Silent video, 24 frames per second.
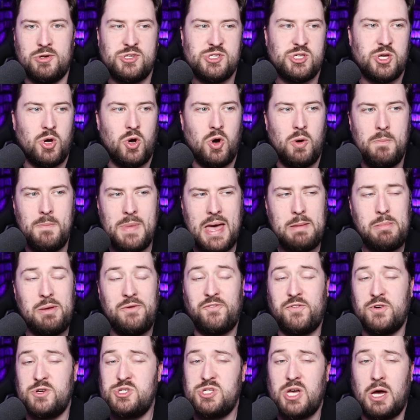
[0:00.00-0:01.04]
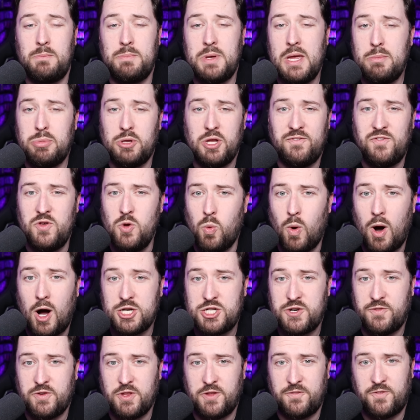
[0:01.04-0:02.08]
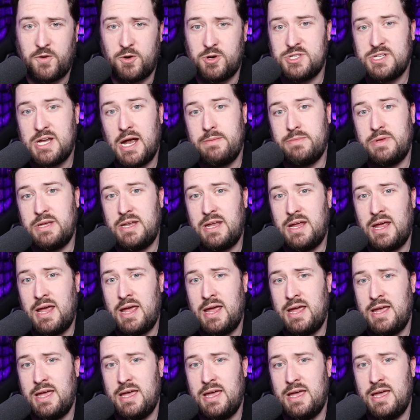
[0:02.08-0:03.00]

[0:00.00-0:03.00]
So maybe for some people, if you watch it for the first time today,